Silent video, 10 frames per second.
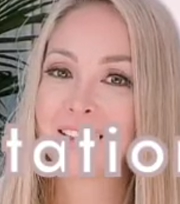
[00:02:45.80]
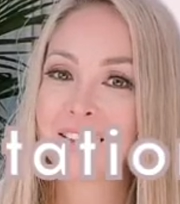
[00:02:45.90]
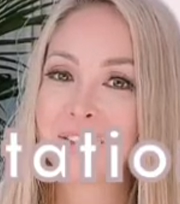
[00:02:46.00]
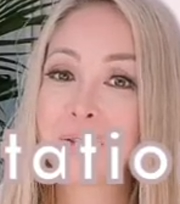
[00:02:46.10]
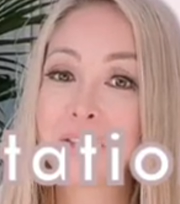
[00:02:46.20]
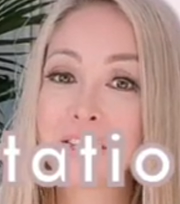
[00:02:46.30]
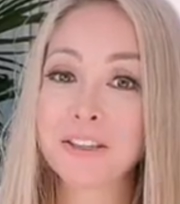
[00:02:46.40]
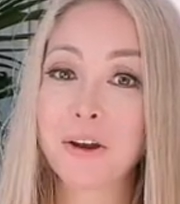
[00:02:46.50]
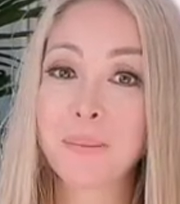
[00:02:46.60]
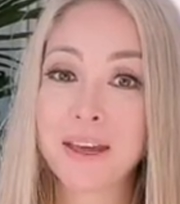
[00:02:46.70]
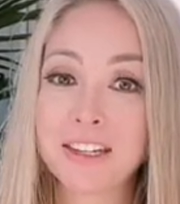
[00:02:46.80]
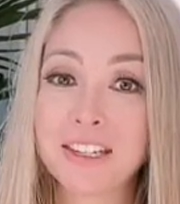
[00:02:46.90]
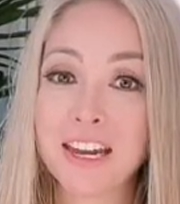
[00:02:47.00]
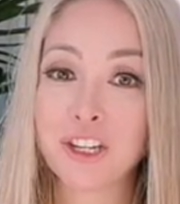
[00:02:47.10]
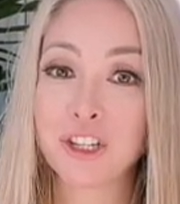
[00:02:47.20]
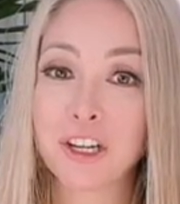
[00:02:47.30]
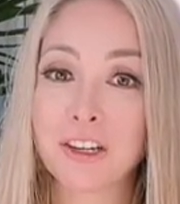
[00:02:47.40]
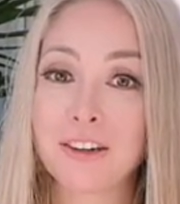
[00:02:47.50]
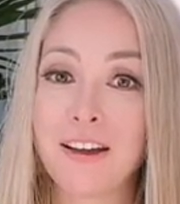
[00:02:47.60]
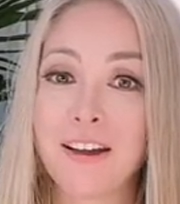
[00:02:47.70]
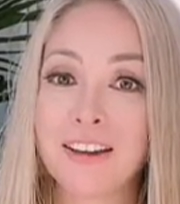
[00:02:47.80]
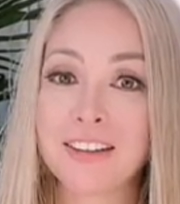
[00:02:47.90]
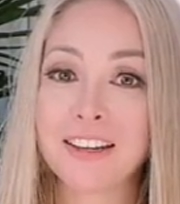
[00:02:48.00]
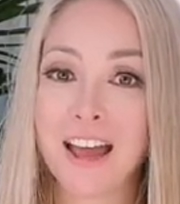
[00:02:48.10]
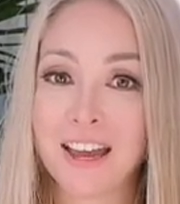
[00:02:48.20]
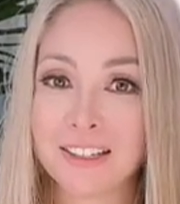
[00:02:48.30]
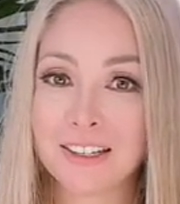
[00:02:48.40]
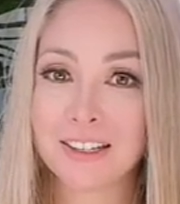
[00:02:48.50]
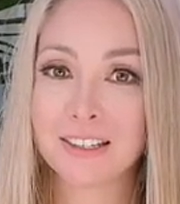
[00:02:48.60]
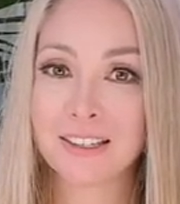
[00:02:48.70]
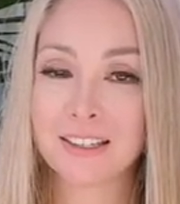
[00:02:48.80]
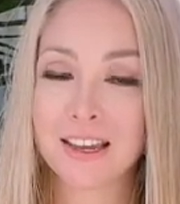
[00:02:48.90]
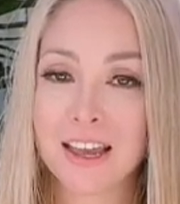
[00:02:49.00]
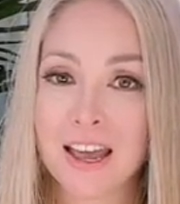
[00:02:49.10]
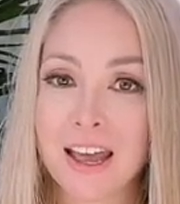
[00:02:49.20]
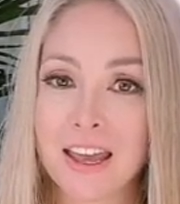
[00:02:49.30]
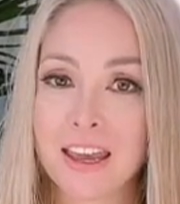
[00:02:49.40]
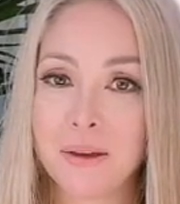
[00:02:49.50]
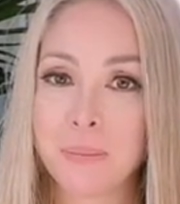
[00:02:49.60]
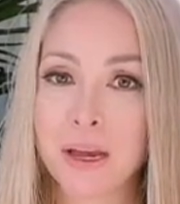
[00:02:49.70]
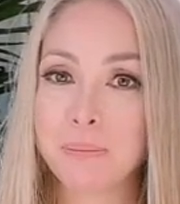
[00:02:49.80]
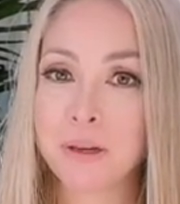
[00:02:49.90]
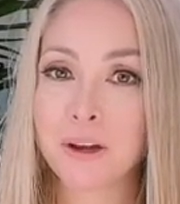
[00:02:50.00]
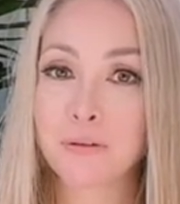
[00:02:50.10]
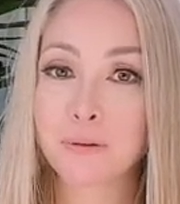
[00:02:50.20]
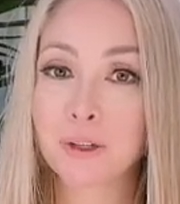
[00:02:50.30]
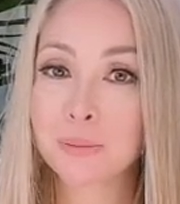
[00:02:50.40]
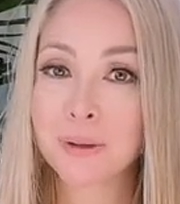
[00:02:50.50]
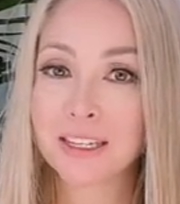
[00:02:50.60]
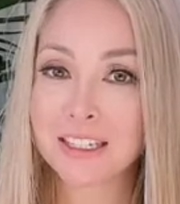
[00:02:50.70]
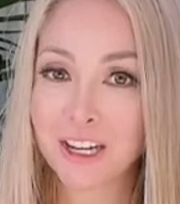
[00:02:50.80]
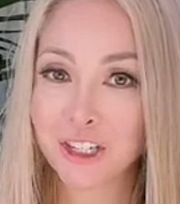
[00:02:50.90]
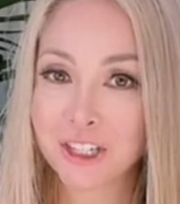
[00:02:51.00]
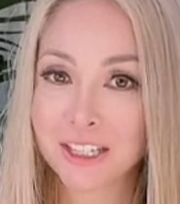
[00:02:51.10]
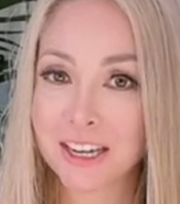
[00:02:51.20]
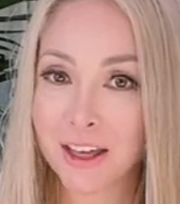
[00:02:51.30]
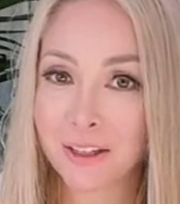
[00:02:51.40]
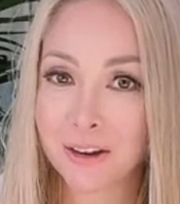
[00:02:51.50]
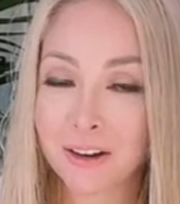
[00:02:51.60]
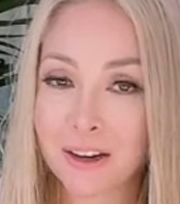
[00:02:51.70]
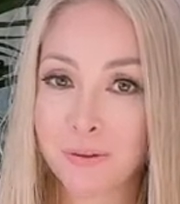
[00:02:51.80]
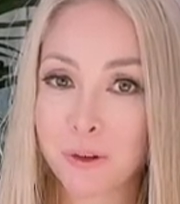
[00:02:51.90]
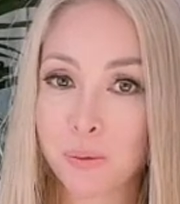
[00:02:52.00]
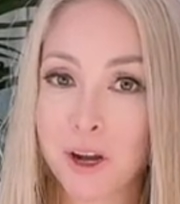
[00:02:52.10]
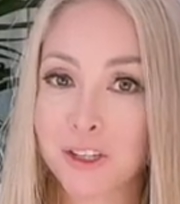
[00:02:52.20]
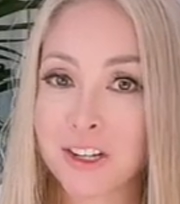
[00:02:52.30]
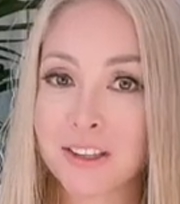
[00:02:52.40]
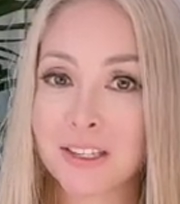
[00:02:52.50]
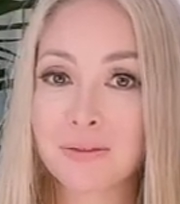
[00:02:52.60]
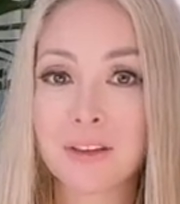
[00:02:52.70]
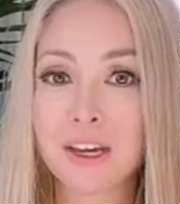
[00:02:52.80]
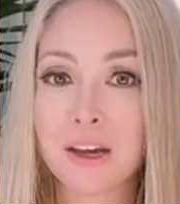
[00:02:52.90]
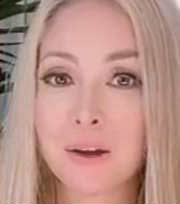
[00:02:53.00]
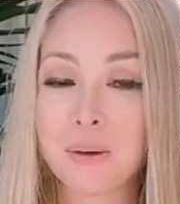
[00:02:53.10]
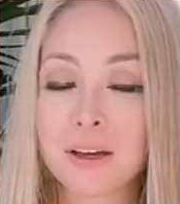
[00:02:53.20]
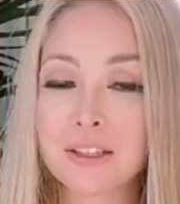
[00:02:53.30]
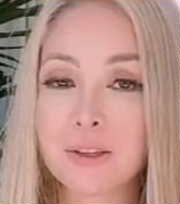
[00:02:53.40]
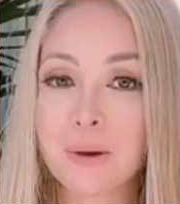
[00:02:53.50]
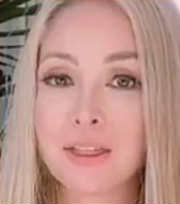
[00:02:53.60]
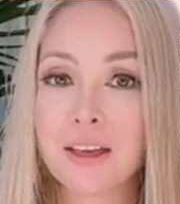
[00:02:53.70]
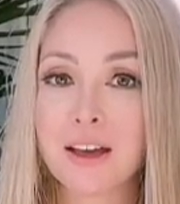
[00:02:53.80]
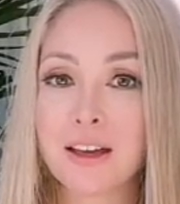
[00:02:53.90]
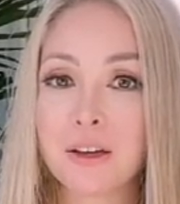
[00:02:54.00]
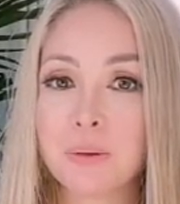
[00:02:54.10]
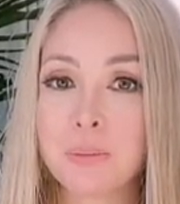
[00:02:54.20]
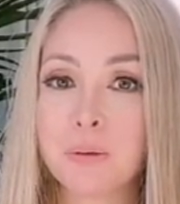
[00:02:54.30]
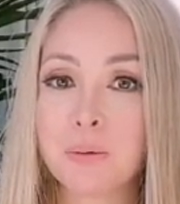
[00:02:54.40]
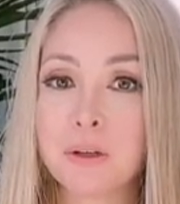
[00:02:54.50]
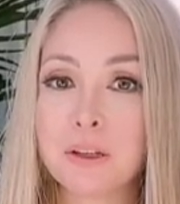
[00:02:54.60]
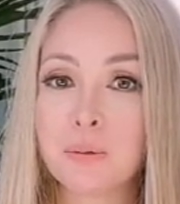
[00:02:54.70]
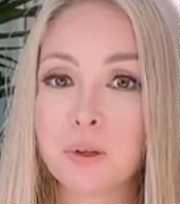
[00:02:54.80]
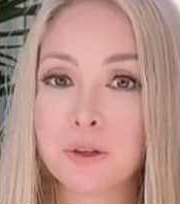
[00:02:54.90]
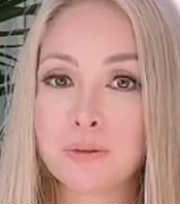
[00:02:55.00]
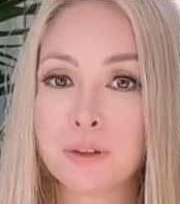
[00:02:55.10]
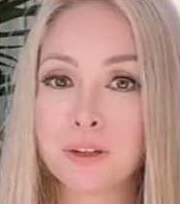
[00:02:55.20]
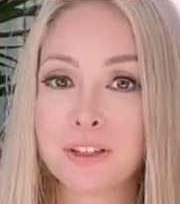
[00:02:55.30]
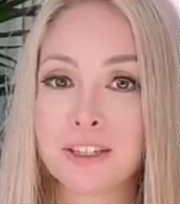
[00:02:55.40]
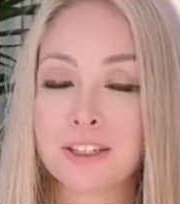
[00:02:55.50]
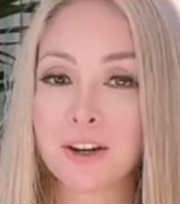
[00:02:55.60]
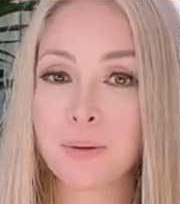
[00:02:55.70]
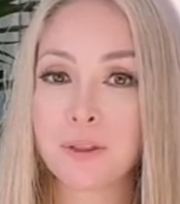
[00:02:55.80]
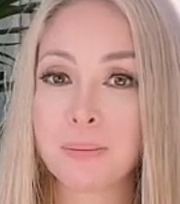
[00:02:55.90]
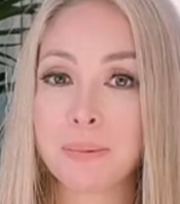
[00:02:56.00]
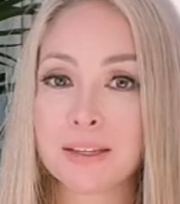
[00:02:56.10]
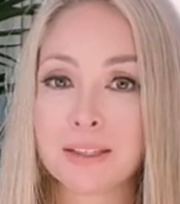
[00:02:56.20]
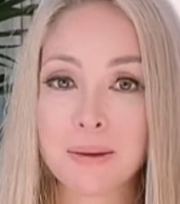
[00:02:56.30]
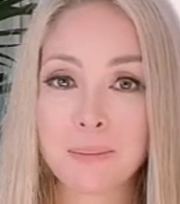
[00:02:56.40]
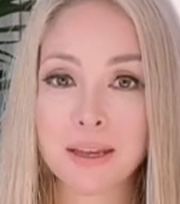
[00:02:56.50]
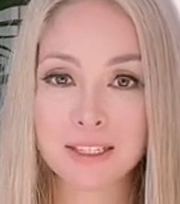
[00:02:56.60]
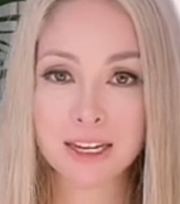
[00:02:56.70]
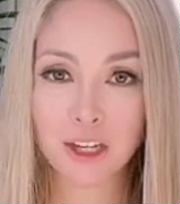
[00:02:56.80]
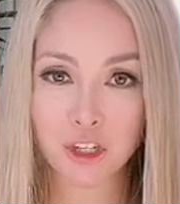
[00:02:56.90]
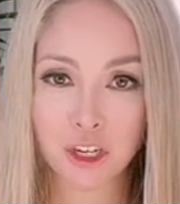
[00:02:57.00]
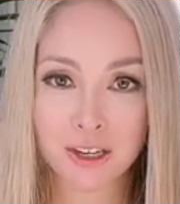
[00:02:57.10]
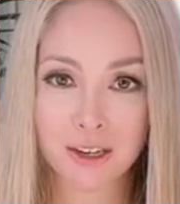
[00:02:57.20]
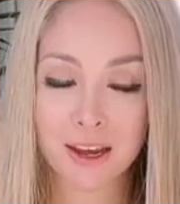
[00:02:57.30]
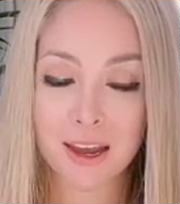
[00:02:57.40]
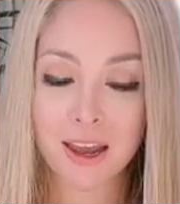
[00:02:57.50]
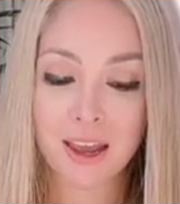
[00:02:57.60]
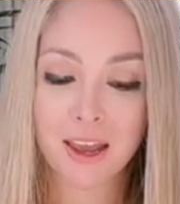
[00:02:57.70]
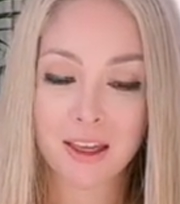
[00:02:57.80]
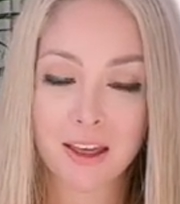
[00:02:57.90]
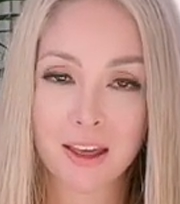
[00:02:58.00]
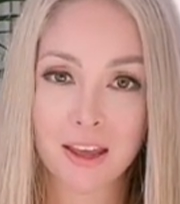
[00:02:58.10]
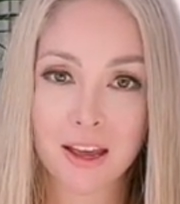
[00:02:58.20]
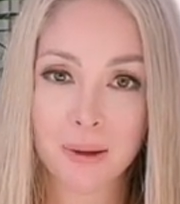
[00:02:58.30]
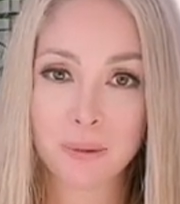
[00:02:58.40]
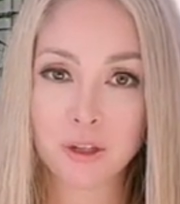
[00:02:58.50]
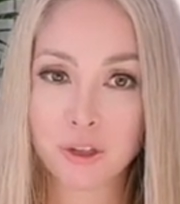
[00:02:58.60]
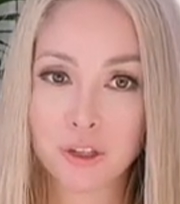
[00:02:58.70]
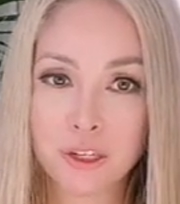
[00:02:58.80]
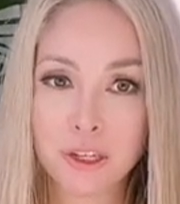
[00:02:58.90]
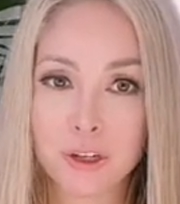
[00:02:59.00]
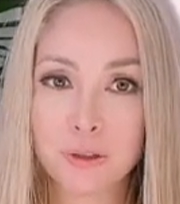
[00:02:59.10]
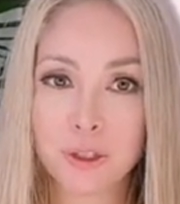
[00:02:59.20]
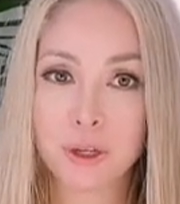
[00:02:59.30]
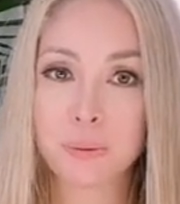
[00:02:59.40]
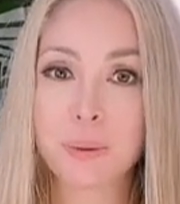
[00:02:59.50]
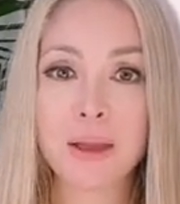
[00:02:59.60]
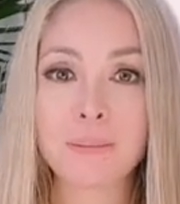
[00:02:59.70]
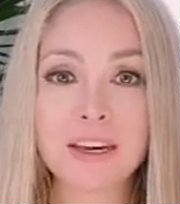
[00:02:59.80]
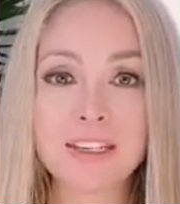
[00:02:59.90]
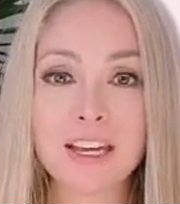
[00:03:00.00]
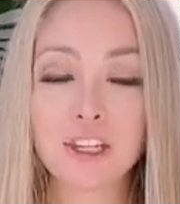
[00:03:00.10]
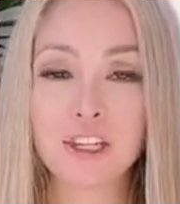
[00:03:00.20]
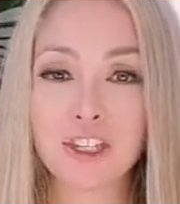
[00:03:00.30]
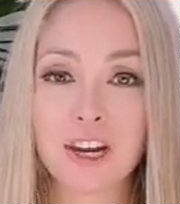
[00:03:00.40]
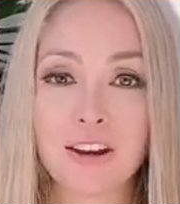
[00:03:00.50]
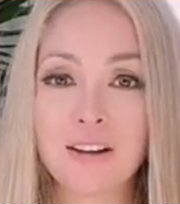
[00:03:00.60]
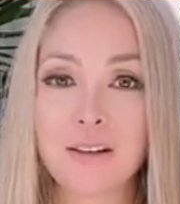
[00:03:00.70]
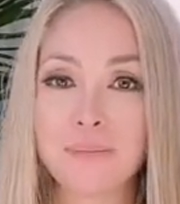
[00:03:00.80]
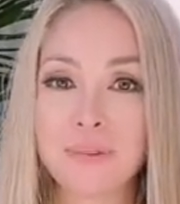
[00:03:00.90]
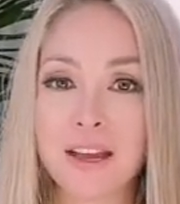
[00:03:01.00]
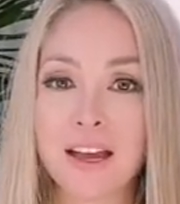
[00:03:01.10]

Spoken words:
So this is our meditation on kindness. It might be our first meditation together if you're watching this video, and so I thought it would be really wonderful to start with a basic meditation. I'm introducing you to my meditation chair. I